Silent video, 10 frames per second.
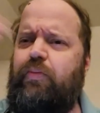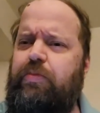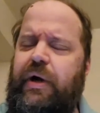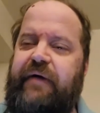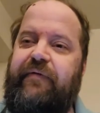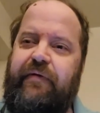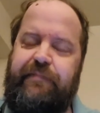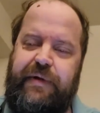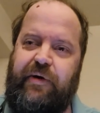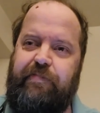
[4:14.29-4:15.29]
whatever,
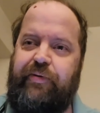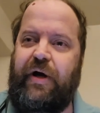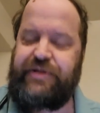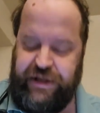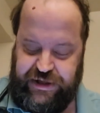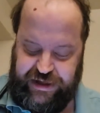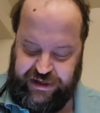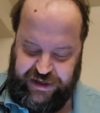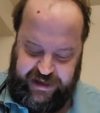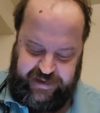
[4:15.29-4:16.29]
projects,
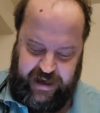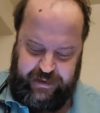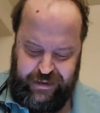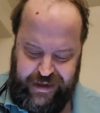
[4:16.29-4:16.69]
things like that.